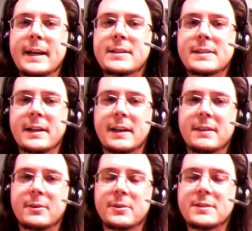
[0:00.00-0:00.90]
It's like
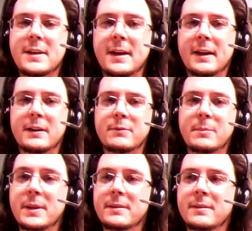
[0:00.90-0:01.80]
the old saying of
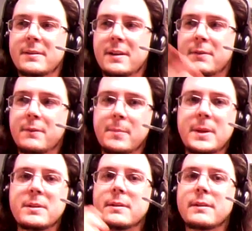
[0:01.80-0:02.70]
a mil death of a
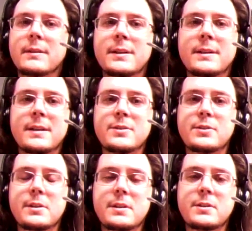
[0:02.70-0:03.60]
million is
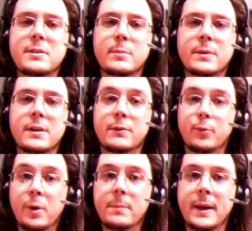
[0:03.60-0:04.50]
a statistic, but death
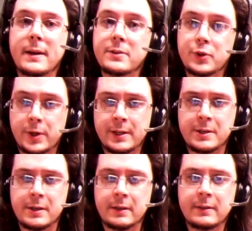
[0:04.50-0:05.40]
of one man is a
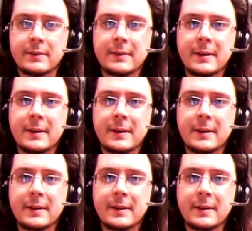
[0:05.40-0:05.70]
tragedy,